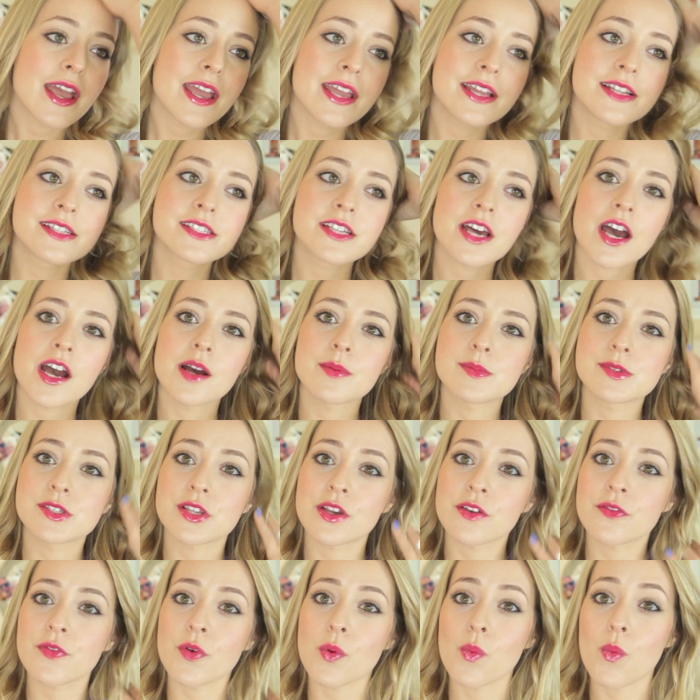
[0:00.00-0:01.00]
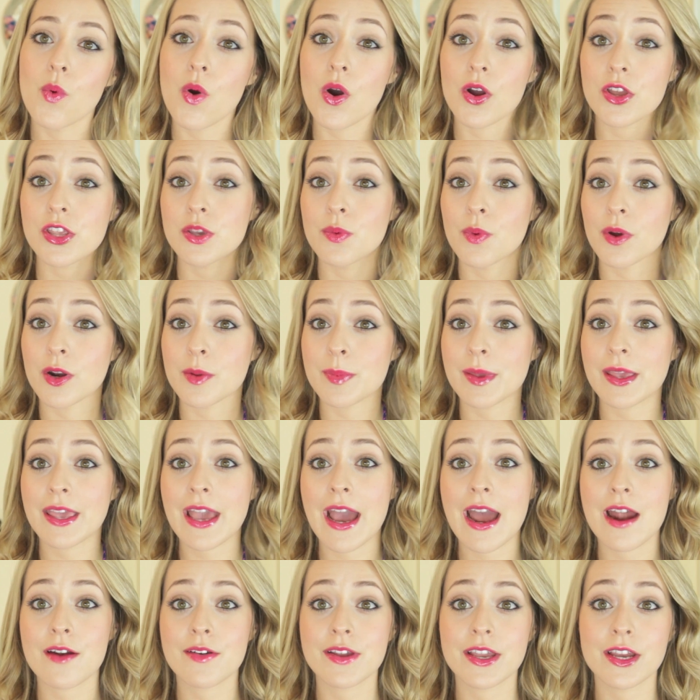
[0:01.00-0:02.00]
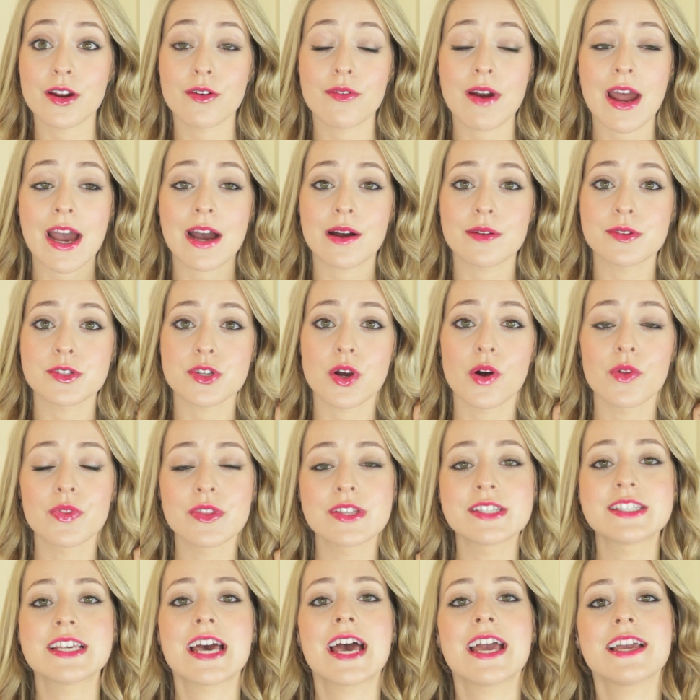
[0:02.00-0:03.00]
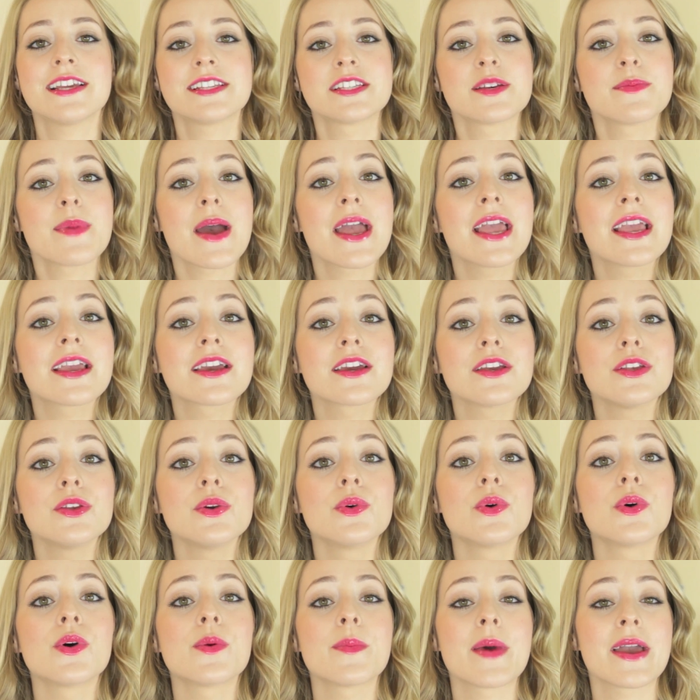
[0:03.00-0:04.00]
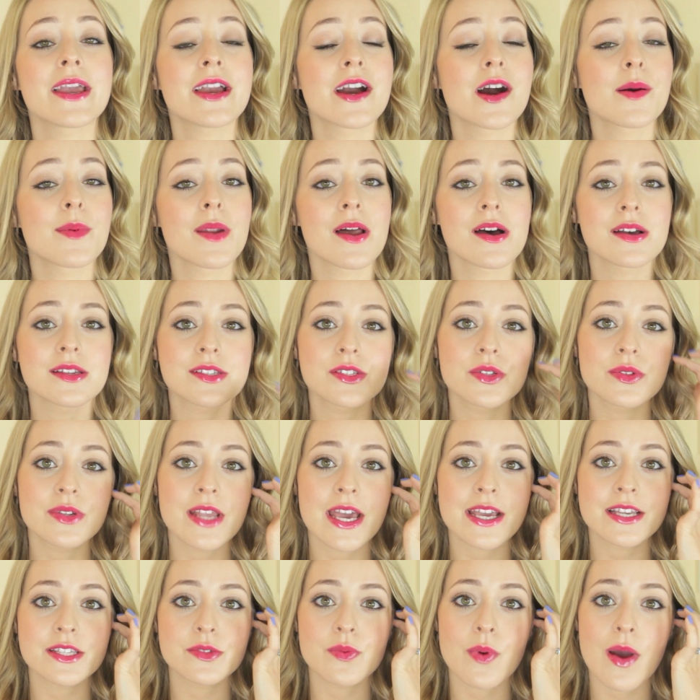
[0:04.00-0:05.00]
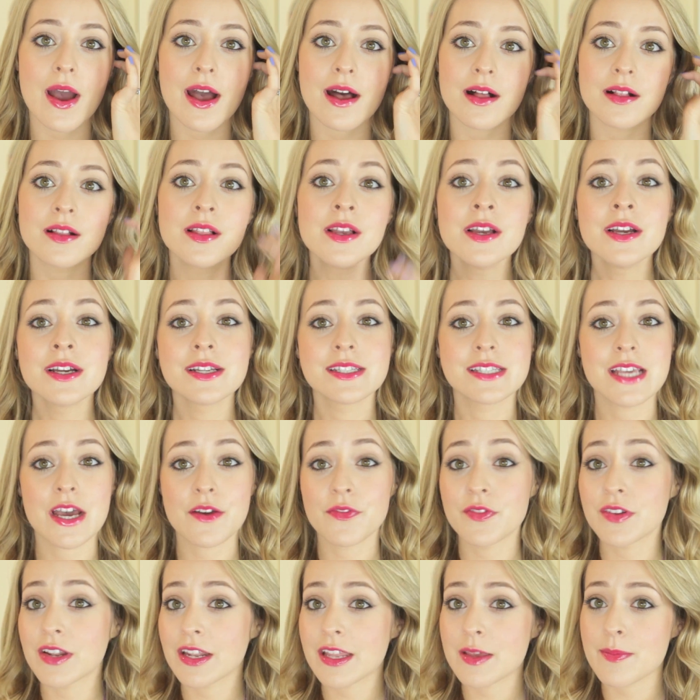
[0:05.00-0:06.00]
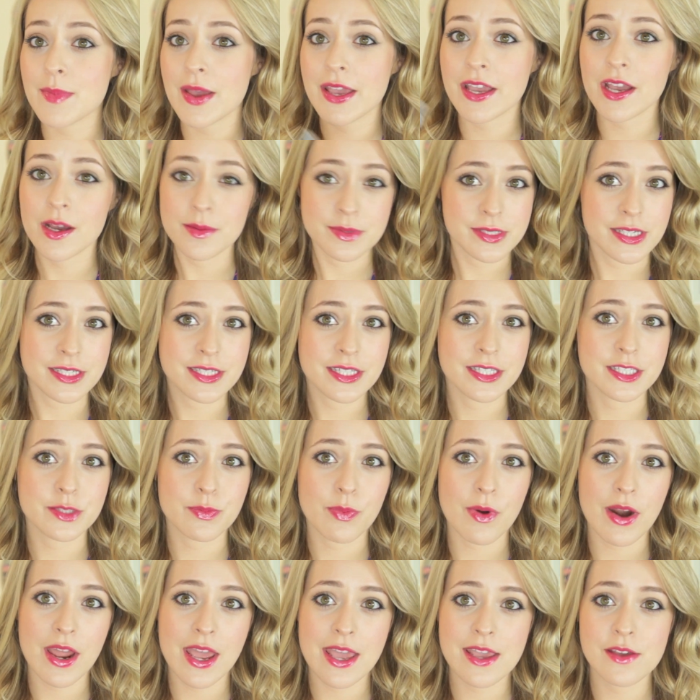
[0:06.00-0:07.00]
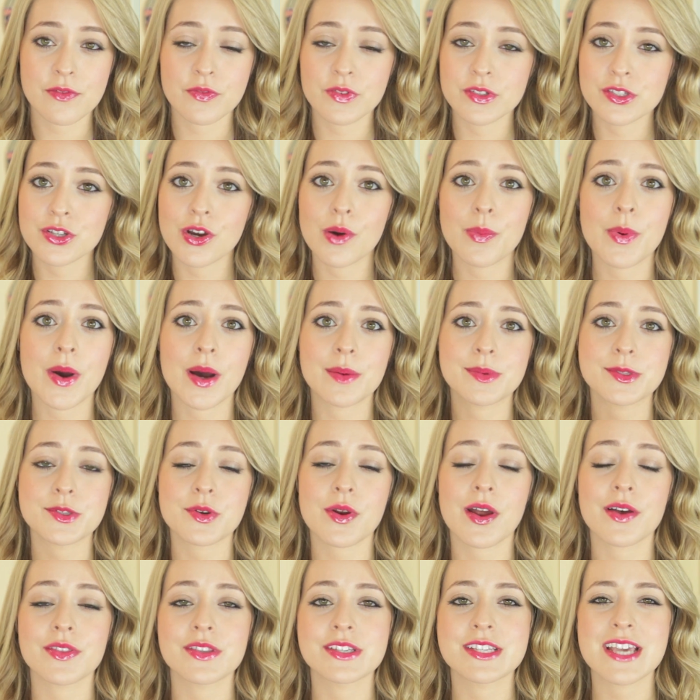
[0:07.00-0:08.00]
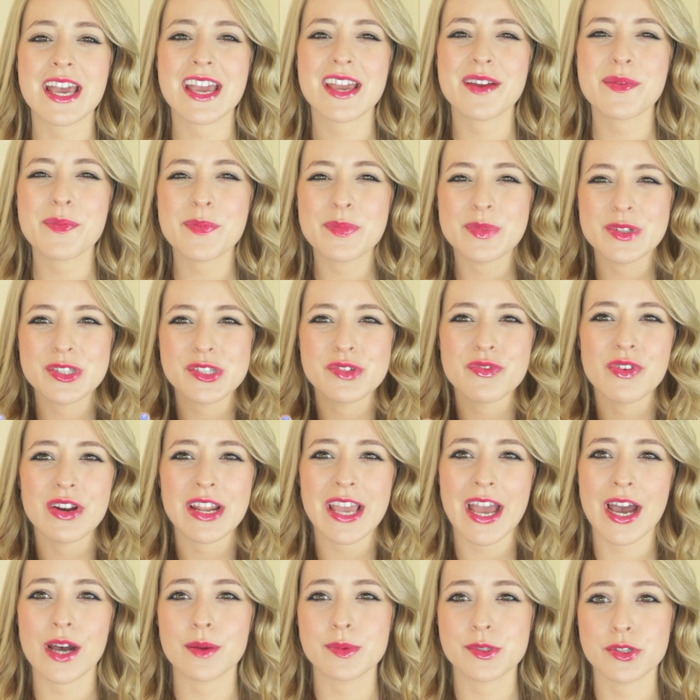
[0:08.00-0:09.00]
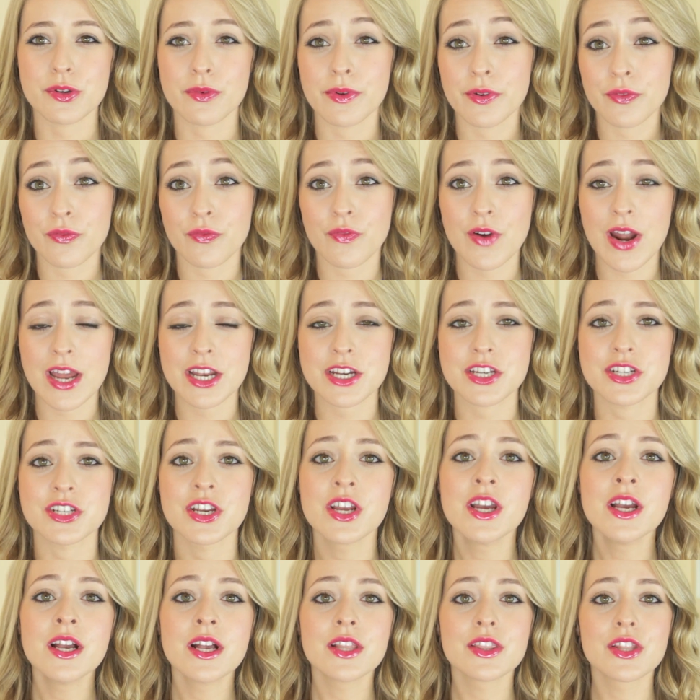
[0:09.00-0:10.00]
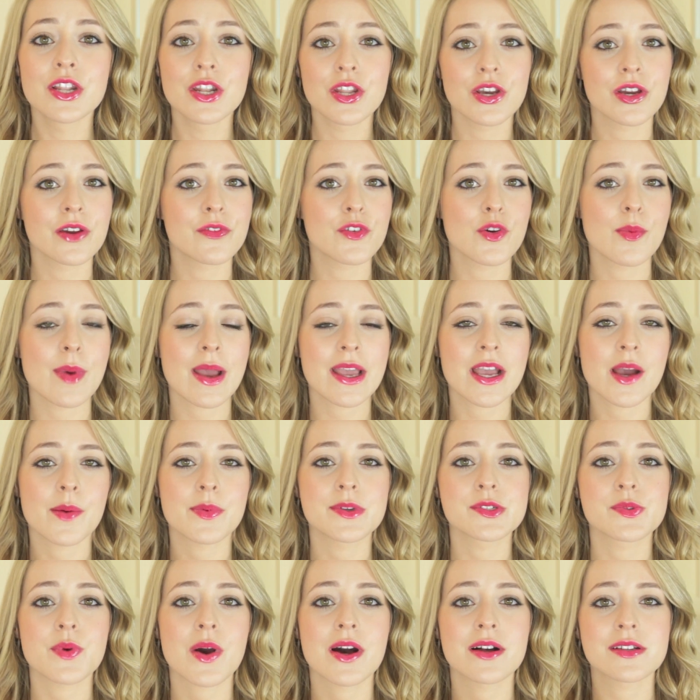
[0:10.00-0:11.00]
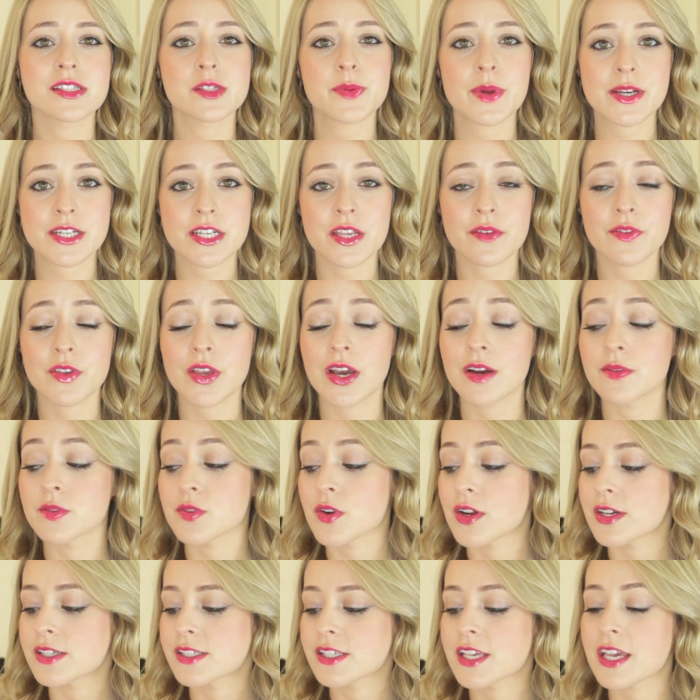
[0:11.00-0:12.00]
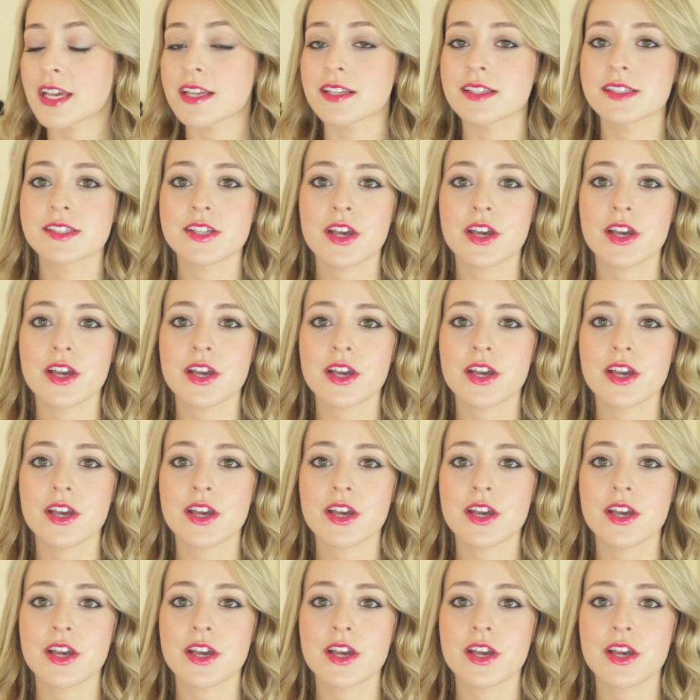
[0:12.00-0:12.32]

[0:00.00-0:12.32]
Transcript: In terms of what you want to be carrying around on the day to make your makeup last all day as well, definitely makeup setting spray for top-ups throughout the day. It just really helps to refresh the look of your makeup as well, especially if you have dry skin.